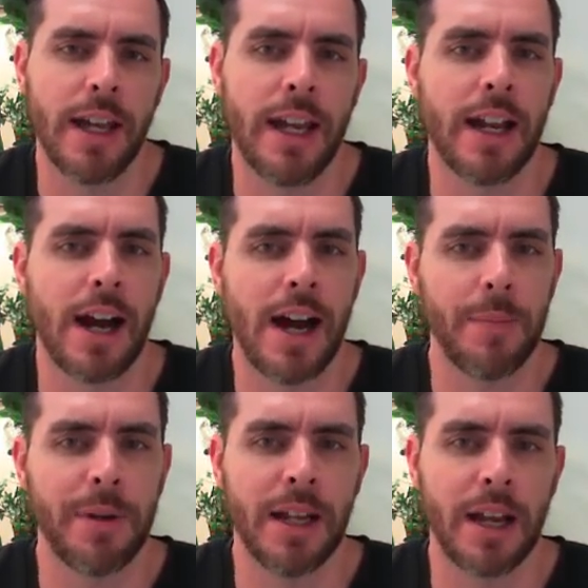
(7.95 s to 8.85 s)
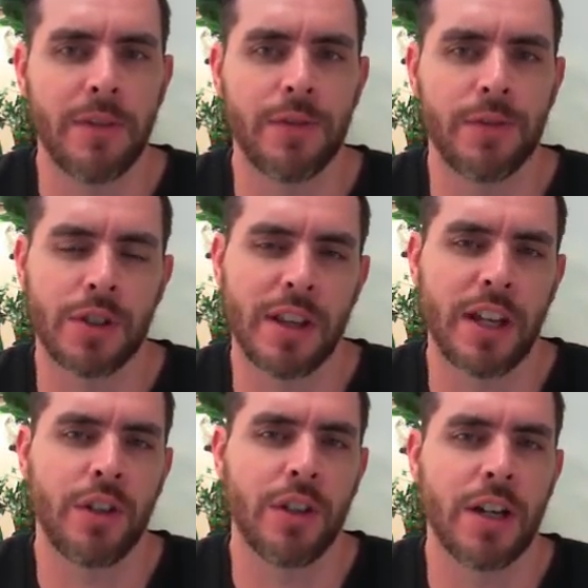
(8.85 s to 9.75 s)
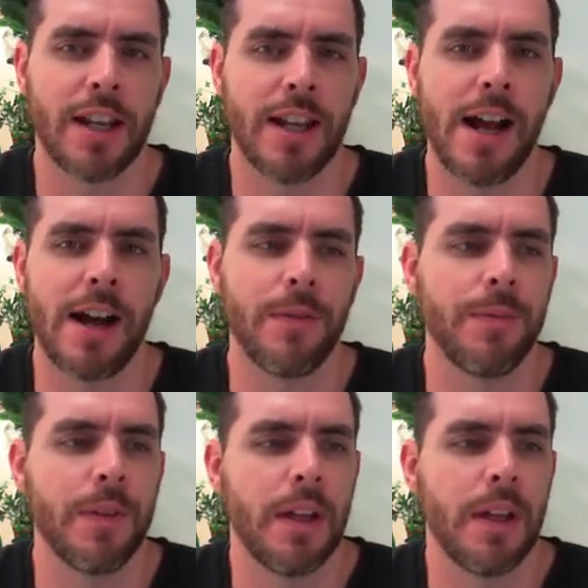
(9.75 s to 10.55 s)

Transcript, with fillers: and a hobby knife so that you can cut it out.